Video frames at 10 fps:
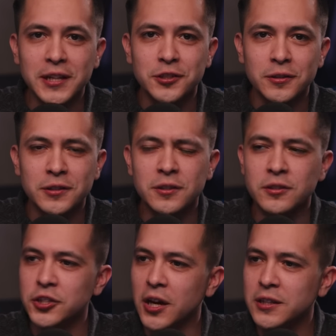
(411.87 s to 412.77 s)
teachers,
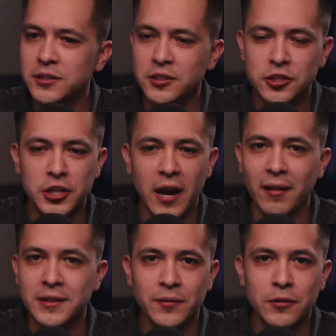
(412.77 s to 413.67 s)
just
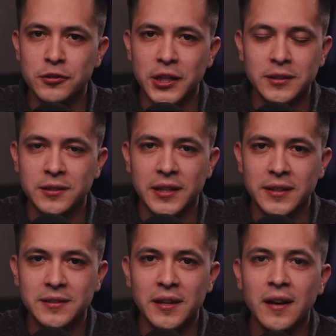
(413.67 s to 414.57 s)
jealous of who Jesus
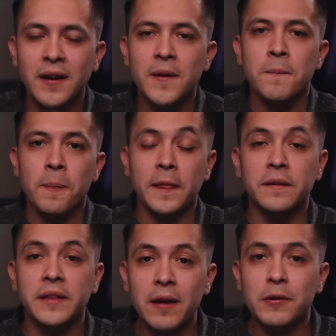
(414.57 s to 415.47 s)
is.
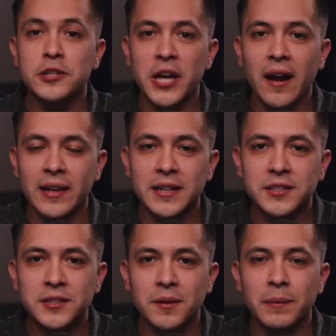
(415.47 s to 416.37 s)
They were
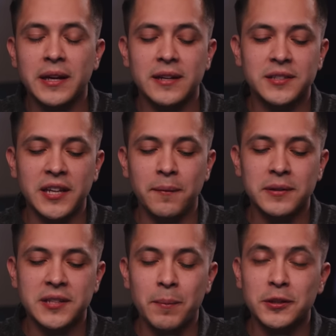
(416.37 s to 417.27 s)
jealous because he
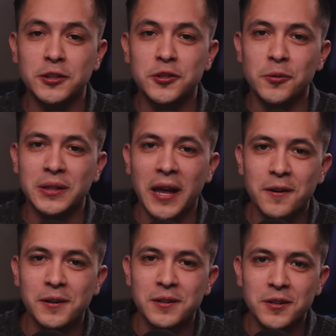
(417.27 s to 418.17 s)
was able to do what they
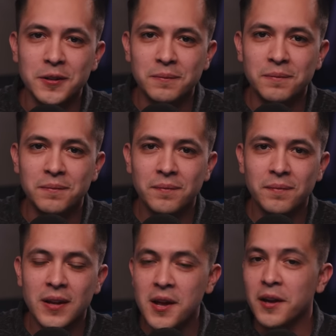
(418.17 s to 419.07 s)
couldn't do.
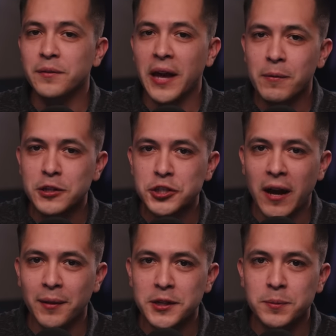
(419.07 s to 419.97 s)
They were
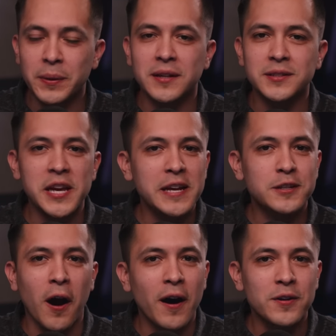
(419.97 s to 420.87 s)
jealous because he
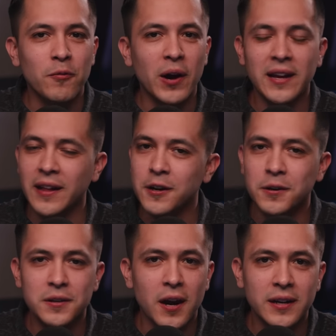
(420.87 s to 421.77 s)
taught in a way they
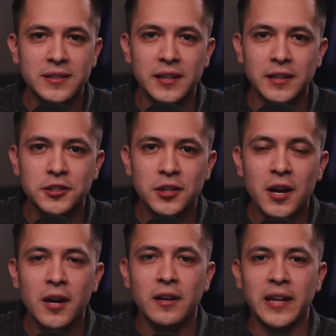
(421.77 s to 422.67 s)
could not teach.
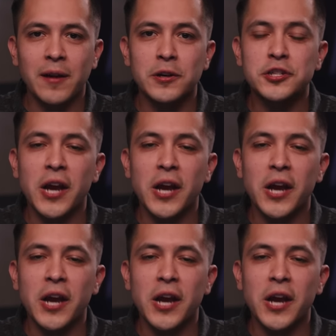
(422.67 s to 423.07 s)
They were